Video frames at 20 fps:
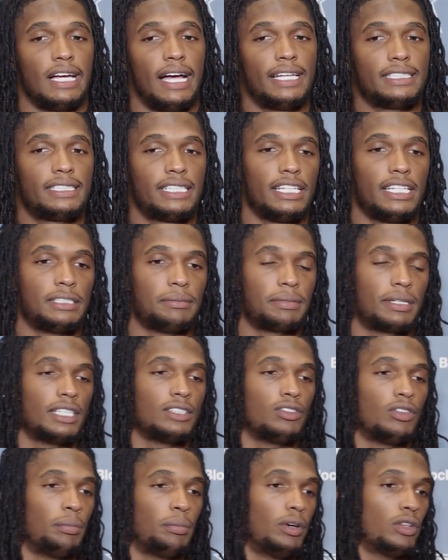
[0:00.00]
I say it's
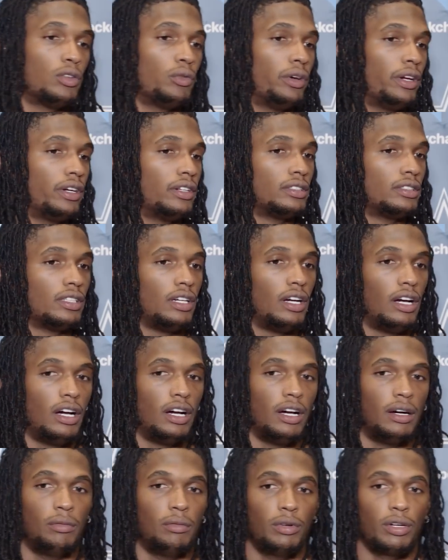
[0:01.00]
because we're both winners.
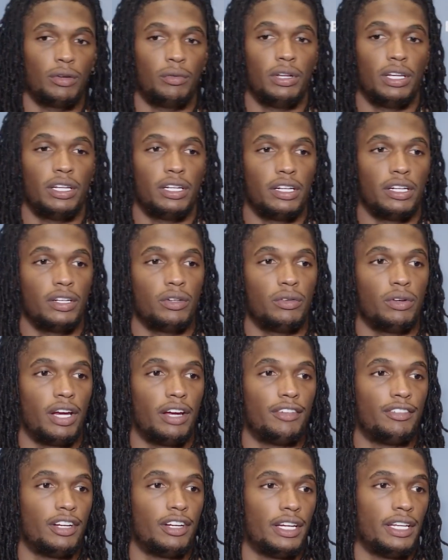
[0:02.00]
Um, we're willing to do
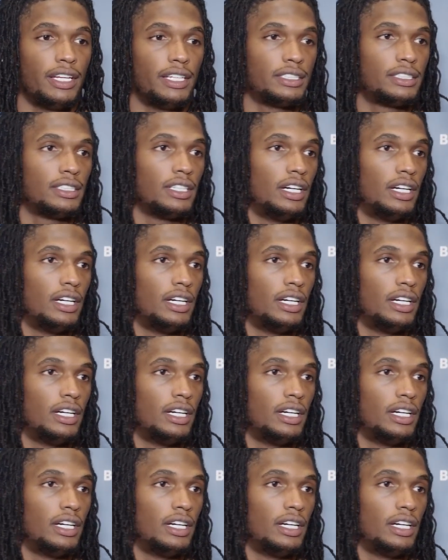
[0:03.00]
whatever it is,